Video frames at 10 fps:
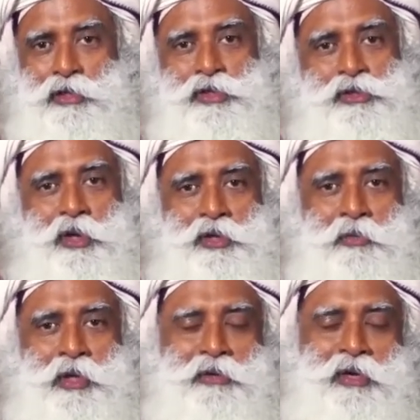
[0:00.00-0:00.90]
This is
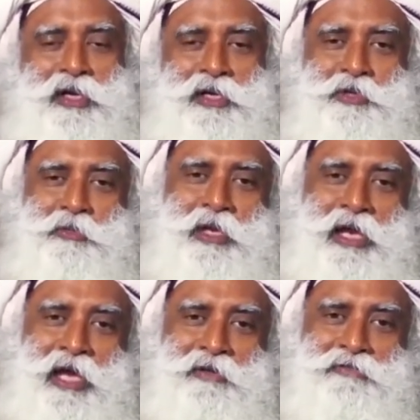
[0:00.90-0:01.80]
not the way to conduct
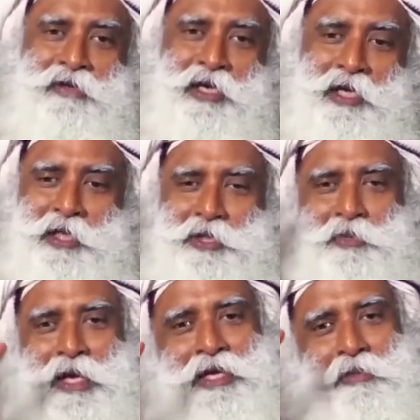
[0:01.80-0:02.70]
human life.
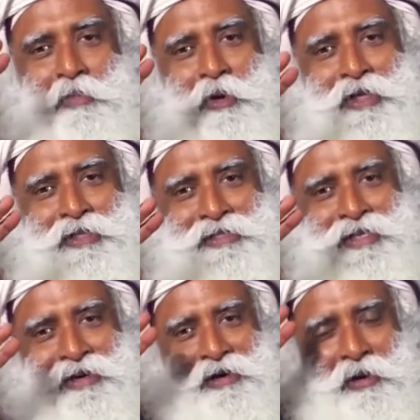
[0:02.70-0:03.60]
It's very
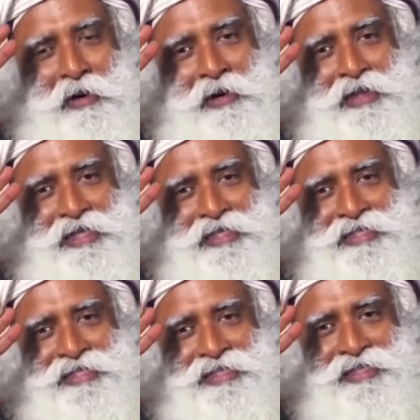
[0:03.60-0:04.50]
important. All
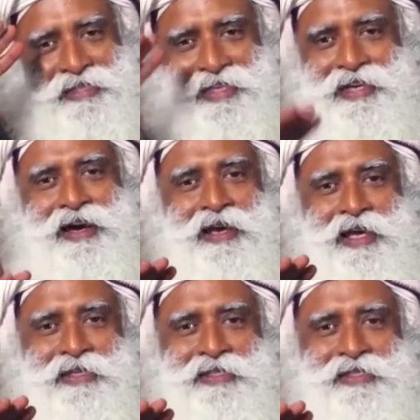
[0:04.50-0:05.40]
these
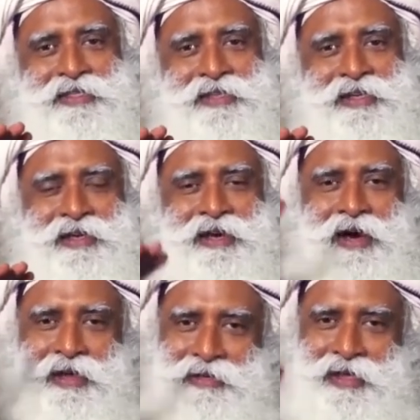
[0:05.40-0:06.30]
trikalas
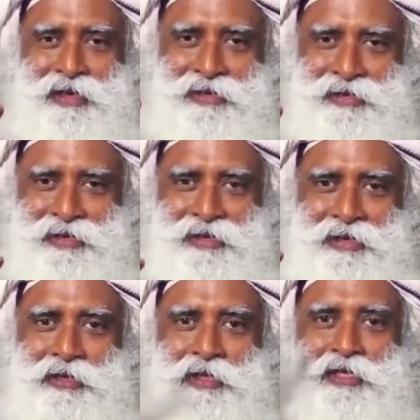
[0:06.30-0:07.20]
are there,
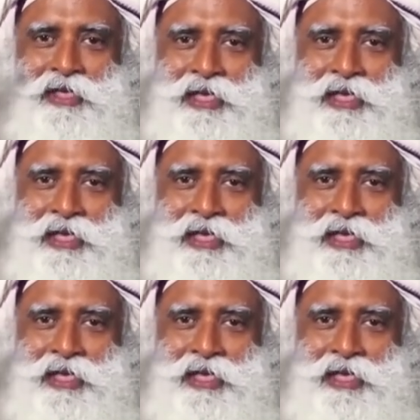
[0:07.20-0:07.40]
the